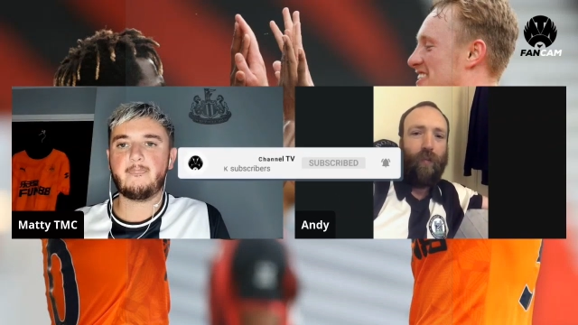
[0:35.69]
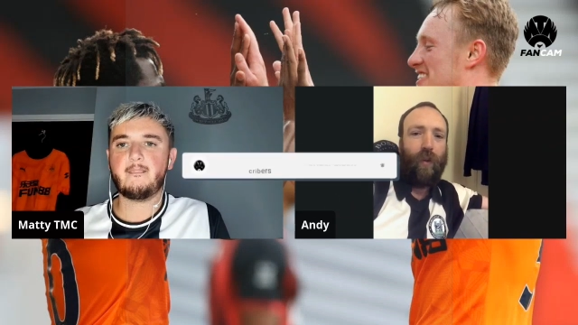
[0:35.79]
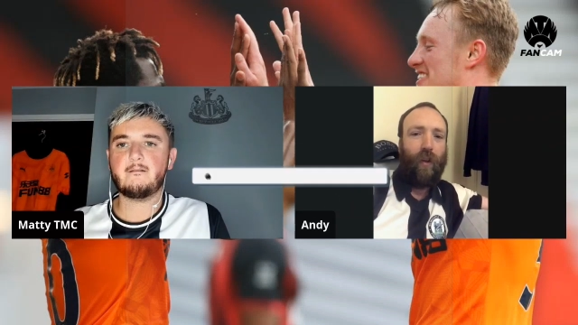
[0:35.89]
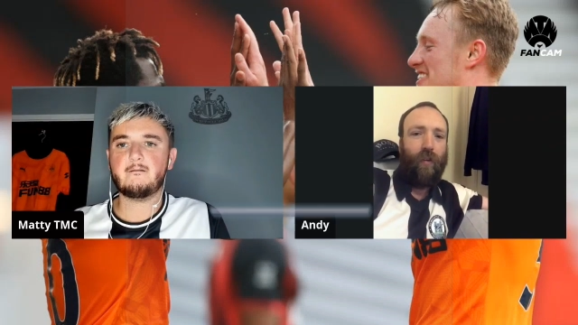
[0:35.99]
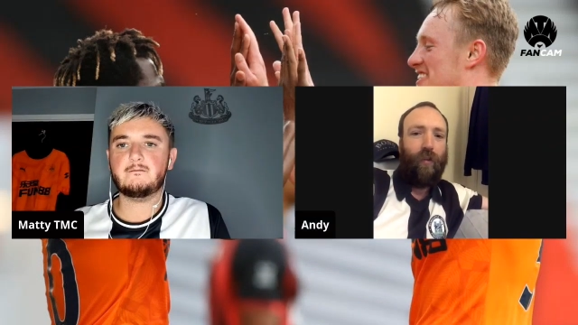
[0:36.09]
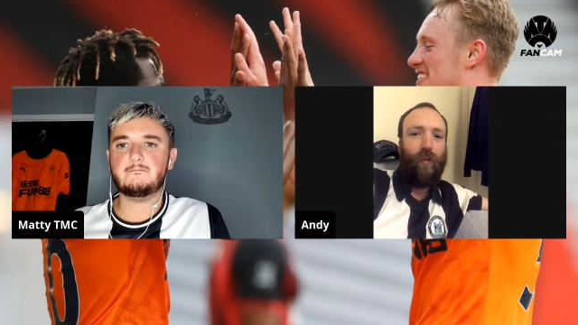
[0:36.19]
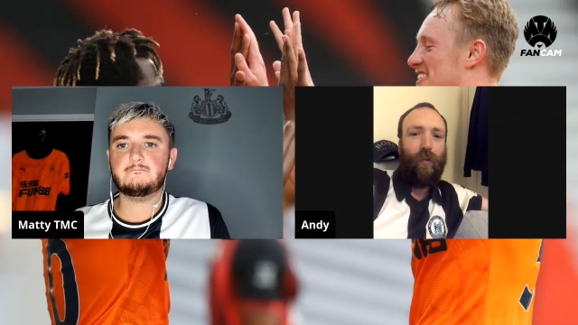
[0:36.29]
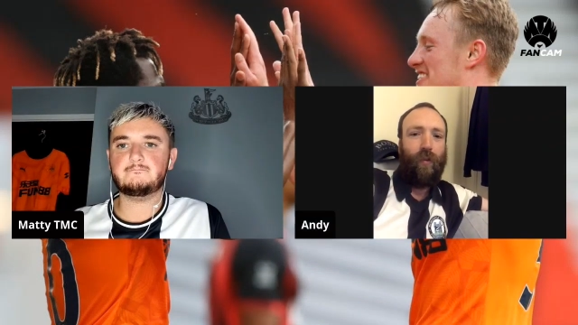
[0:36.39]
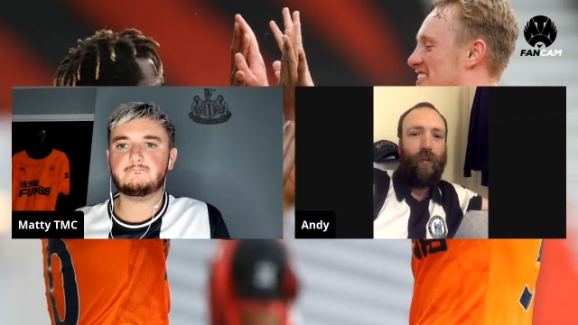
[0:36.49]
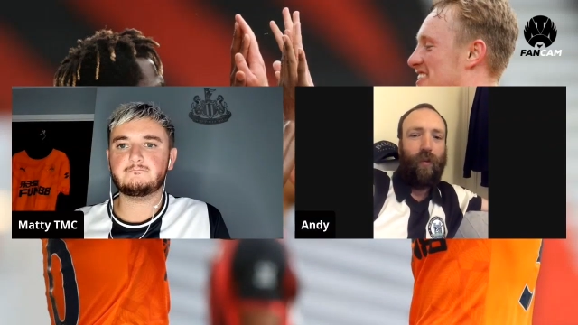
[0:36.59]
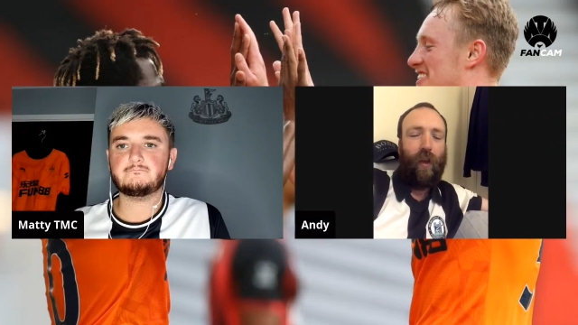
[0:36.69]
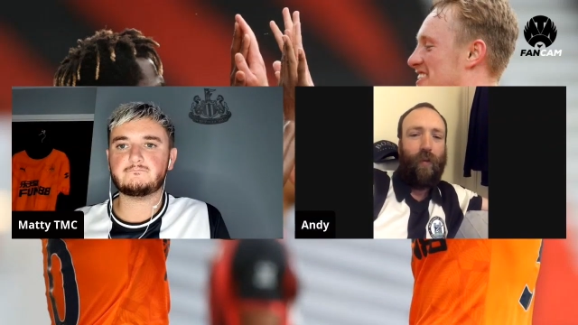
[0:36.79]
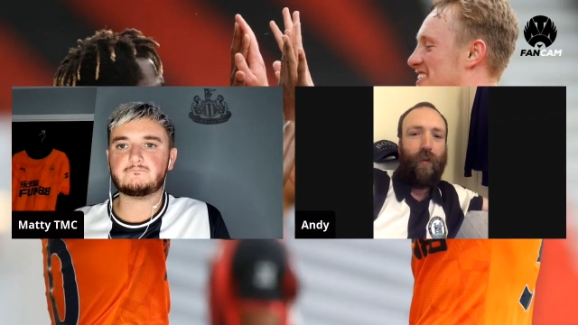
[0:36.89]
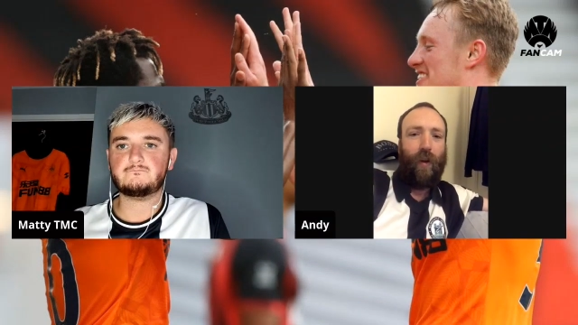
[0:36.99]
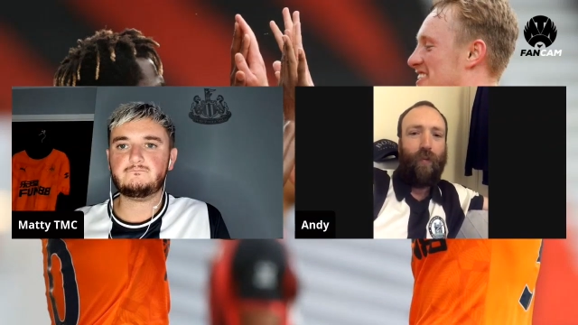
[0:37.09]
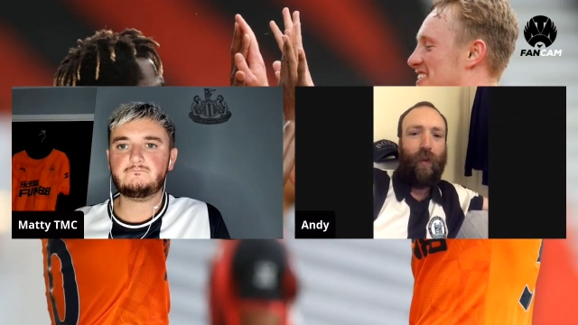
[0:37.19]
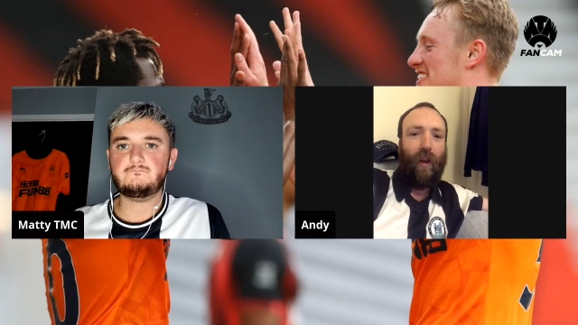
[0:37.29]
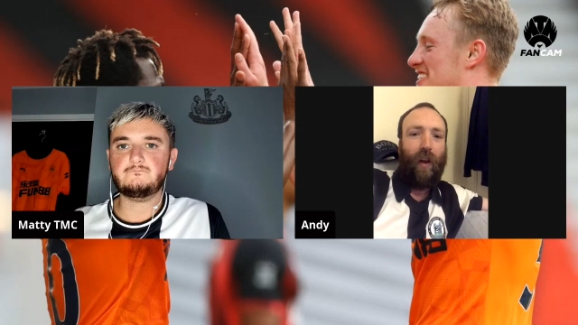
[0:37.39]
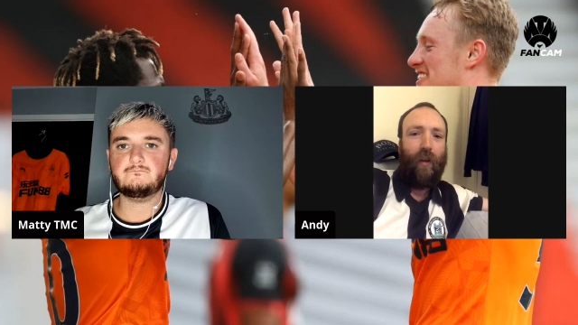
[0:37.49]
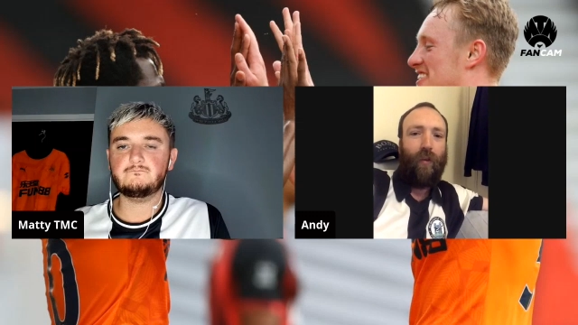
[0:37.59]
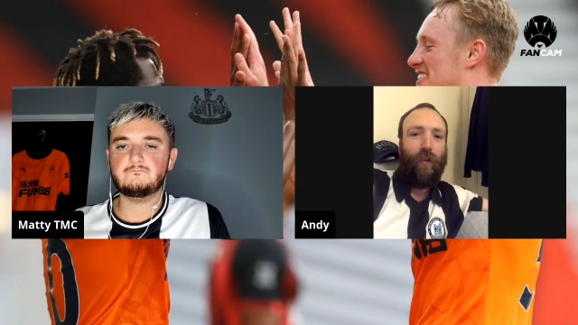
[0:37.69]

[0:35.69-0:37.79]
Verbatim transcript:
Speaker 1: and they're fighting for their lives.